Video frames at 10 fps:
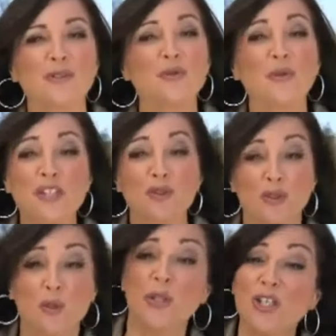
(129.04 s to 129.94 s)
was raised
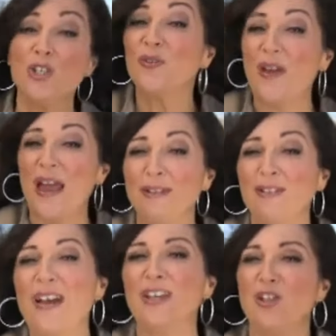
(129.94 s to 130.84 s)
with traditional
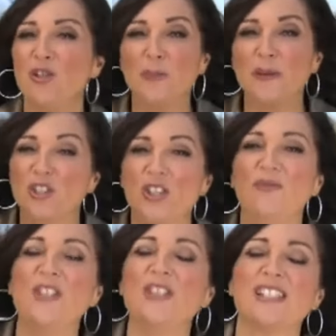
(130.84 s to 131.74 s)
family values, but she
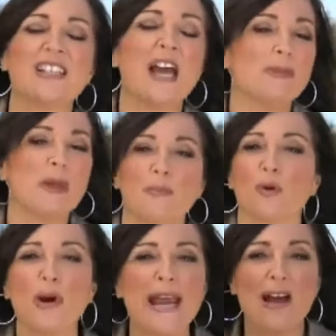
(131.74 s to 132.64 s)
feels it's time to
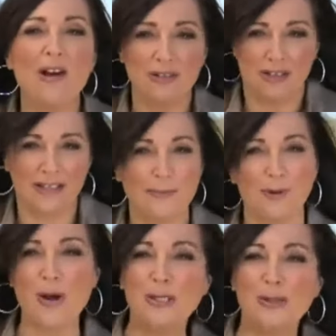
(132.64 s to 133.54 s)
break out and claim
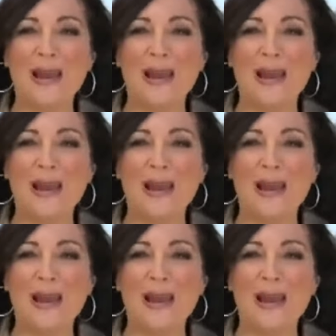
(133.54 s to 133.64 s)
her own